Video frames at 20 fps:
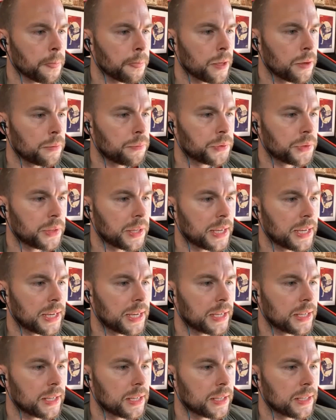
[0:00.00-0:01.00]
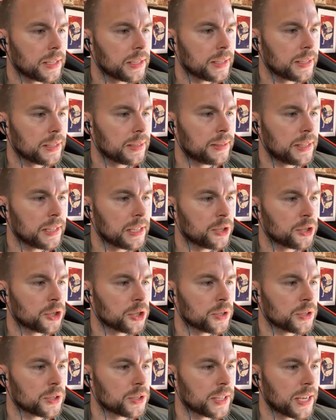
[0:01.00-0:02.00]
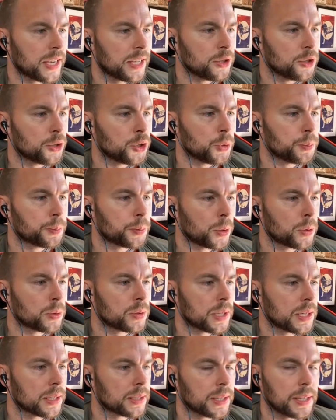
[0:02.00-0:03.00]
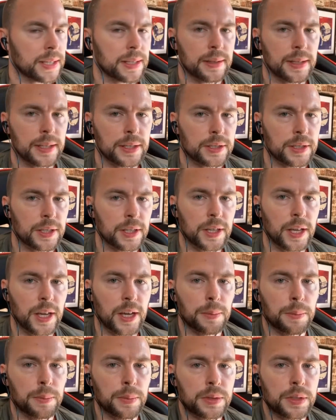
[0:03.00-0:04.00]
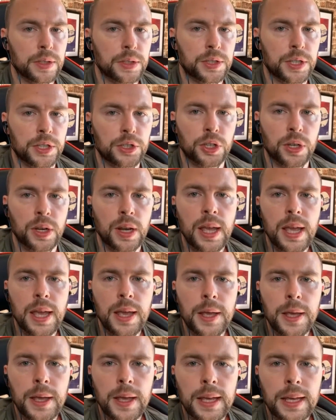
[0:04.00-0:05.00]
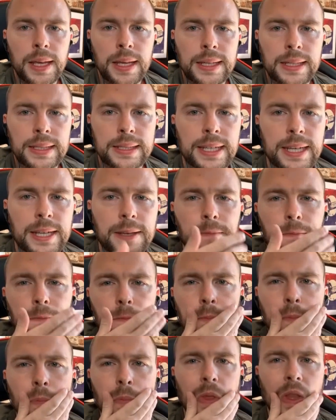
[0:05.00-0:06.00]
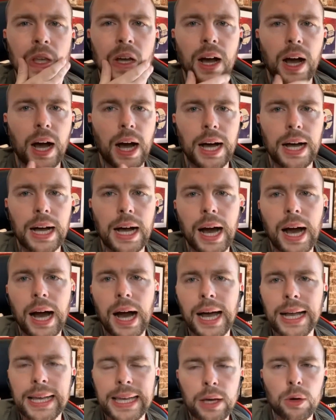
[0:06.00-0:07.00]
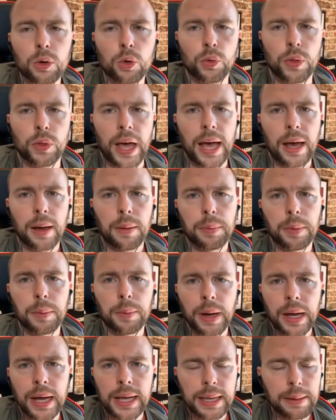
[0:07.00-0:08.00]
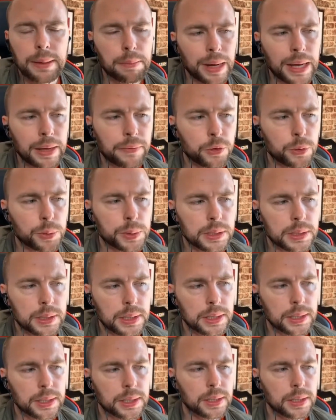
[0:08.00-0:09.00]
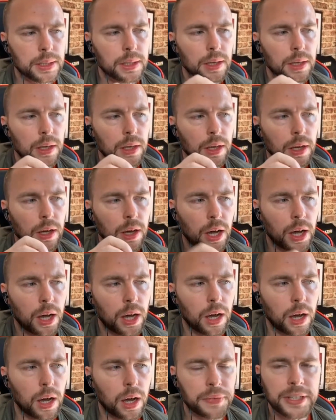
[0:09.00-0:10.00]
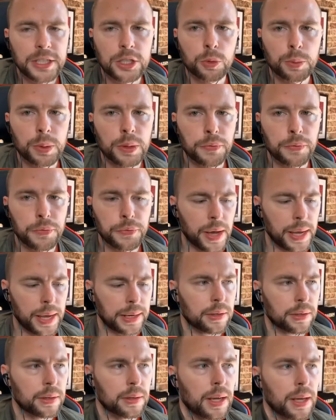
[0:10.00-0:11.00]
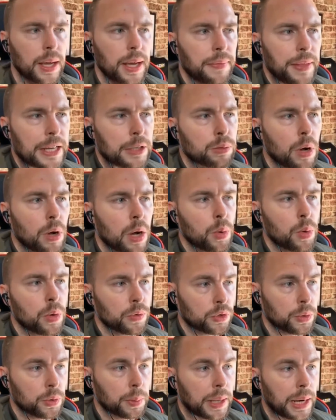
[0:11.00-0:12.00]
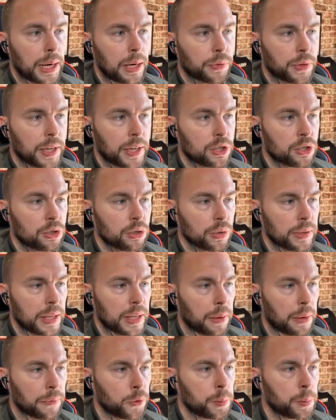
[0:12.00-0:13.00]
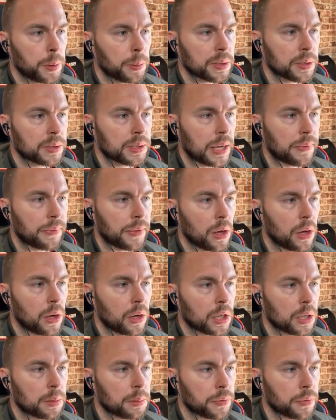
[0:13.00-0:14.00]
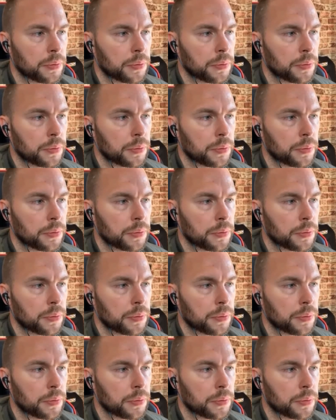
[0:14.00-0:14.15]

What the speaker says: for their diligence and due process in this decision. See, I get all that, but again, my view is this. Are they still being fined? And that's what I want some clarification on now. A few people are saying they are going to be.